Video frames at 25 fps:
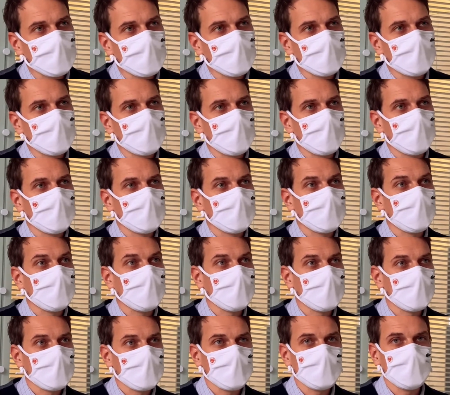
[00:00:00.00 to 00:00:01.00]
than
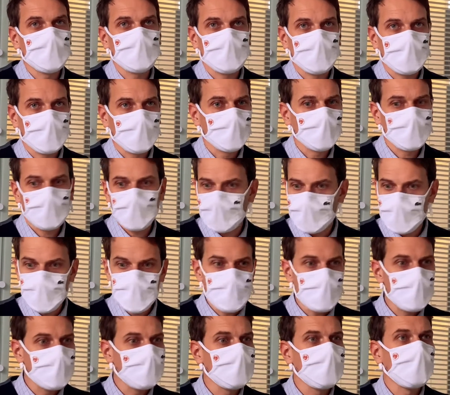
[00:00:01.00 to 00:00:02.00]
finding yourself in the
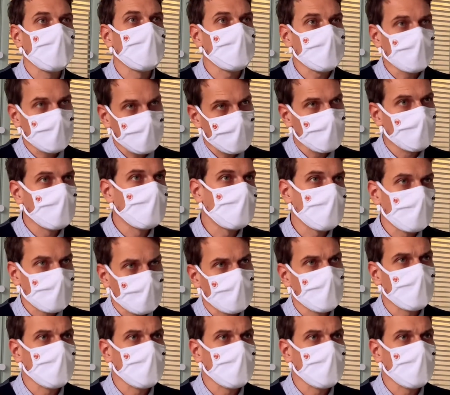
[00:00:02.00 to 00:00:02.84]
middle of your